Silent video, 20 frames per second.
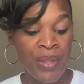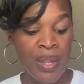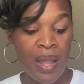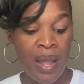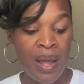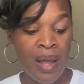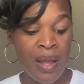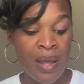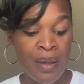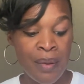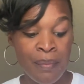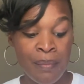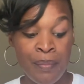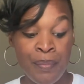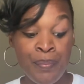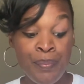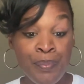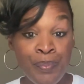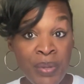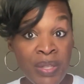
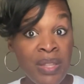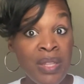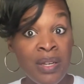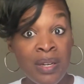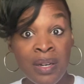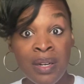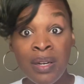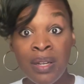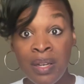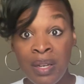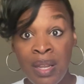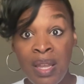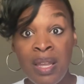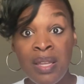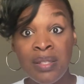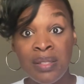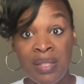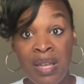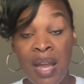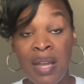But they're going to need
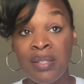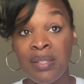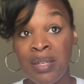socks